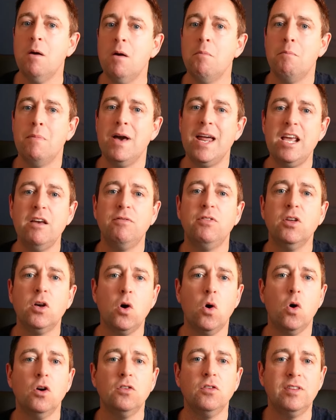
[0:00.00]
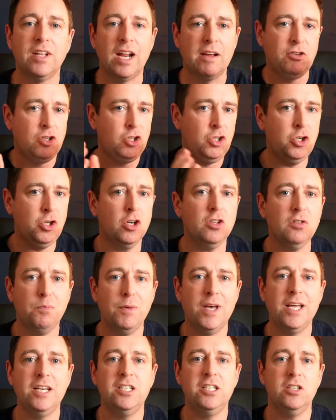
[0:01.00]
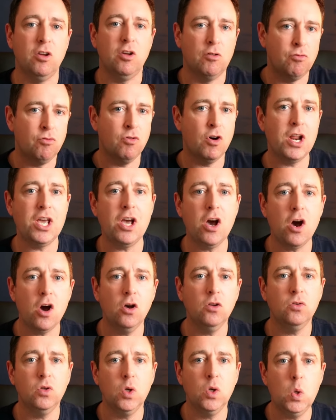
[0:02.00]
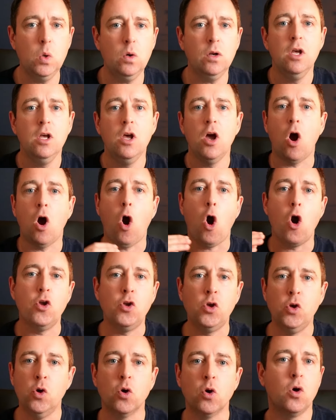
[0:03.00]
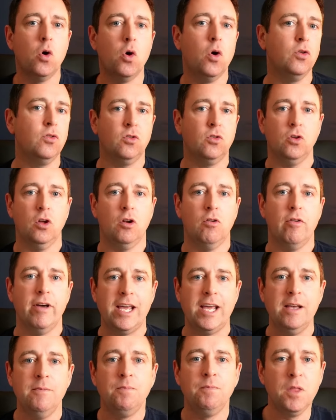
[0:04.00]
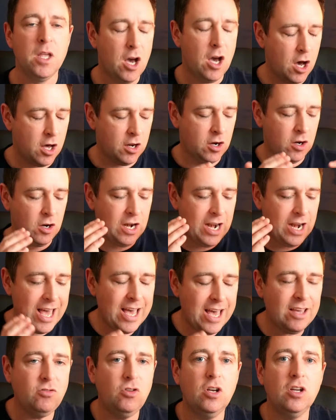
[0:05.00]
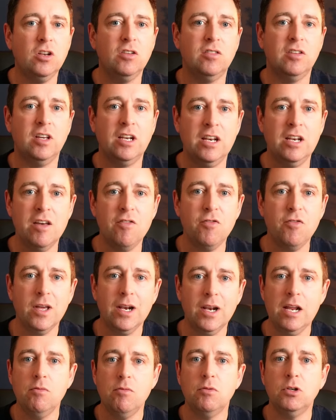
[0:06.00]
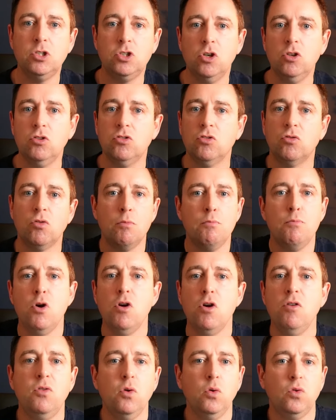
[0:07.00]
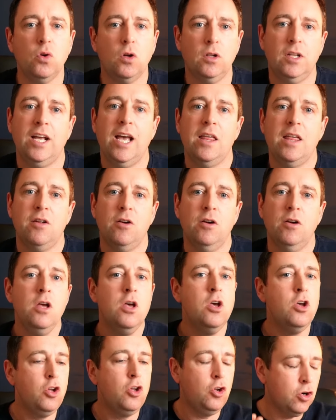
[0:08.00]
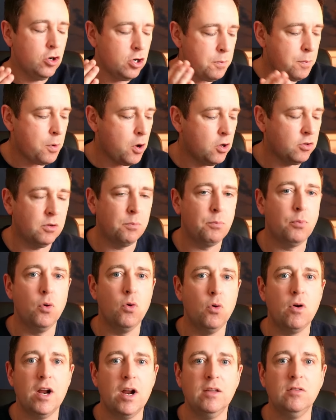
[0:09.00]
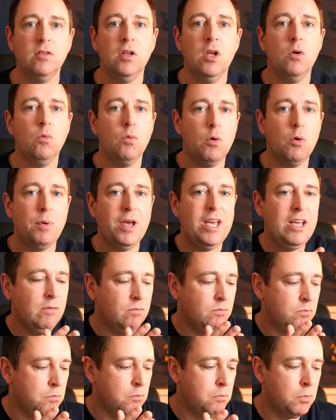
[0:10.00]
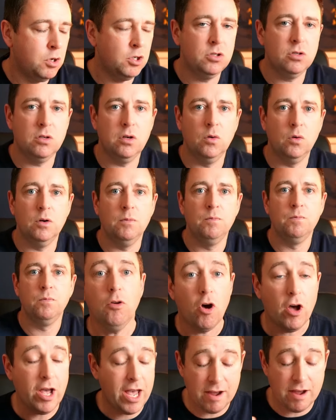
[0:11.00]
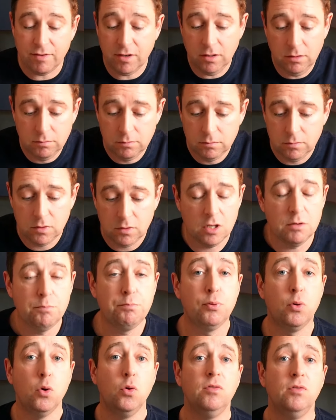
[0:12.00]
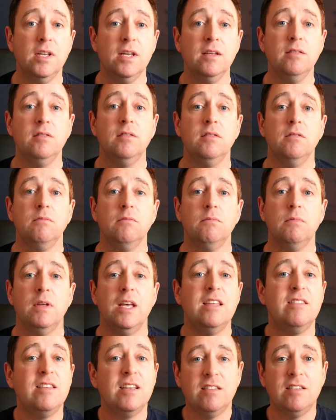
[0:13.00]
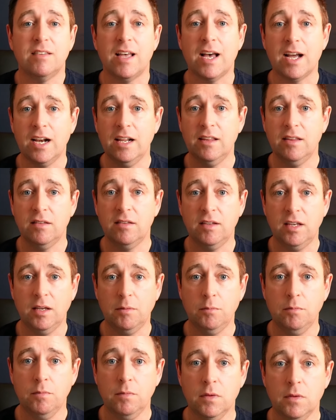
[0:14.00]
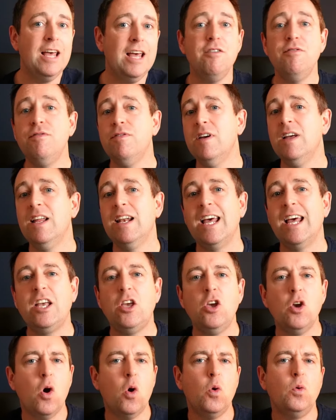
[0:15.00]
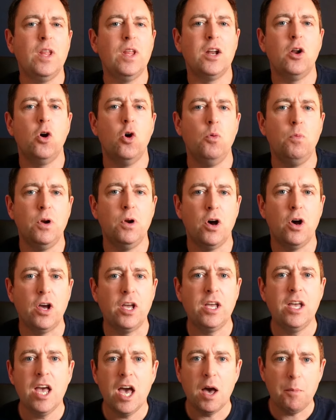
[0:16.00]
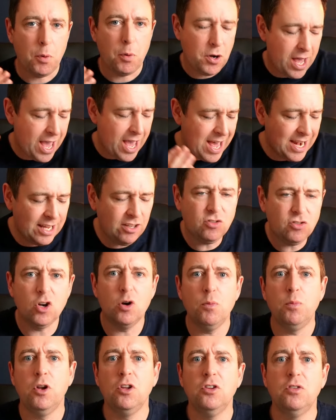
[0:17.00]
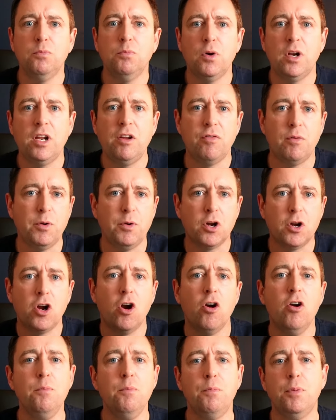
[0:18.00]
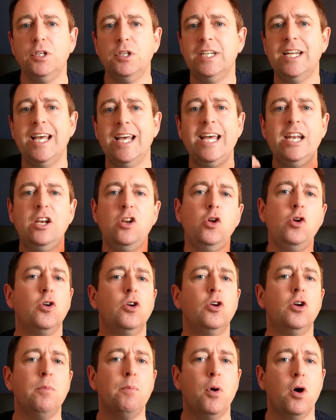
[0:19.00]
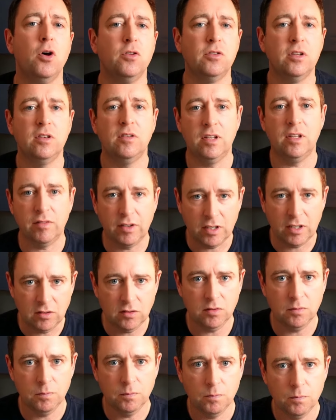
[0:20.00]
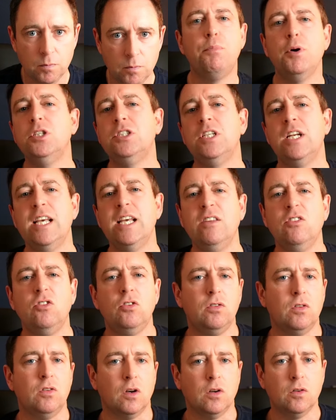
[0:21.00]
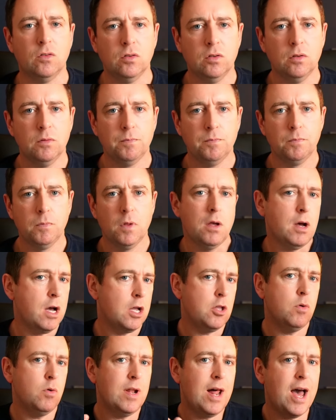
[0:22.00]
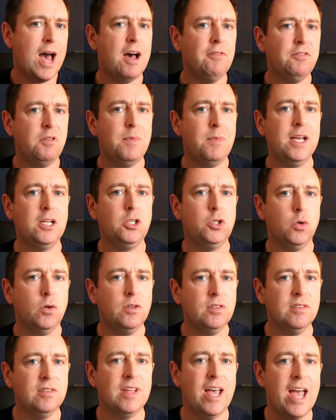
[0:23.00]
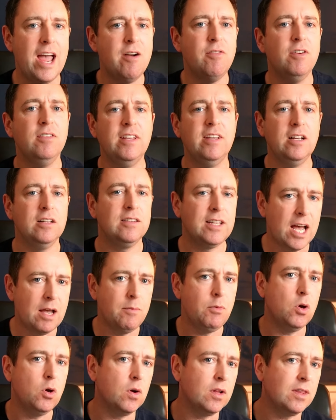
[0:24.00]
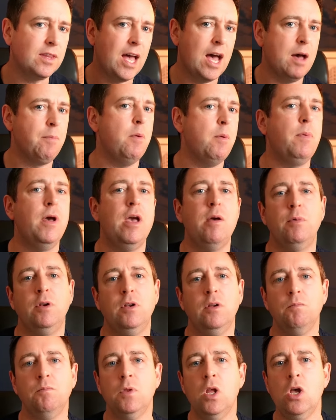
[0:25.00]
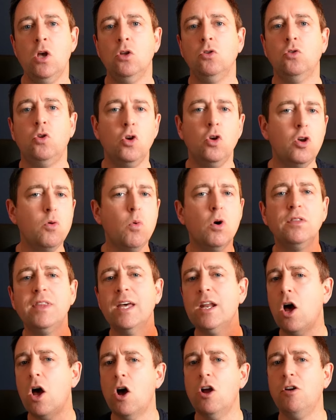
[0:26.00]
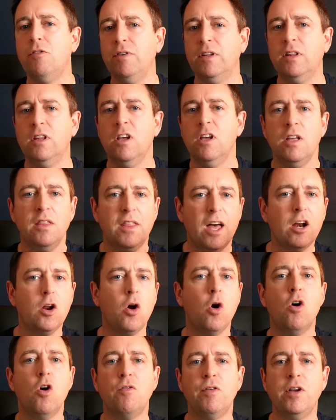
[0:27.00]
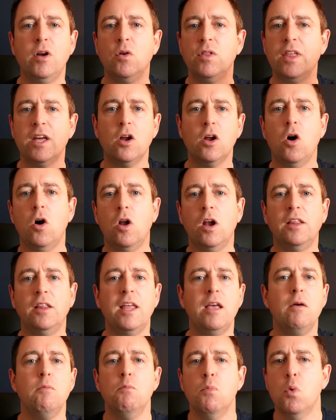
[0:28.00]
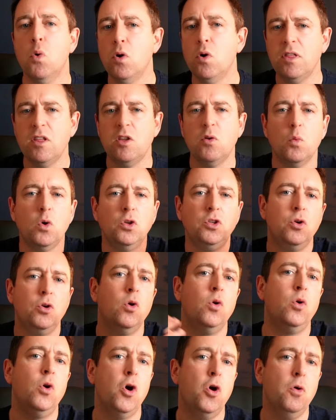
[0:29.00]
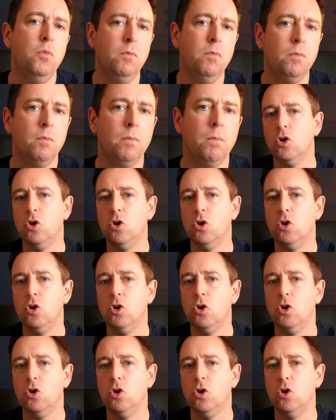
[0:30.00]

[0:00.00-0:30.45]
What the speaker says: Many of the costs that I've just mentioned of running a household are your costs already, and unless you can significantly reduce or remove those altogether, your deposit progress will be much slower. However, the process is exactly the same. Live like you own that home now and put any surplus money from your current budget into your deposit savings. Budgeting sucks, and you will have to make choices every single time you go to tap a payment. Do you want that outfit, that coffee, or that holiday more than you want your own home?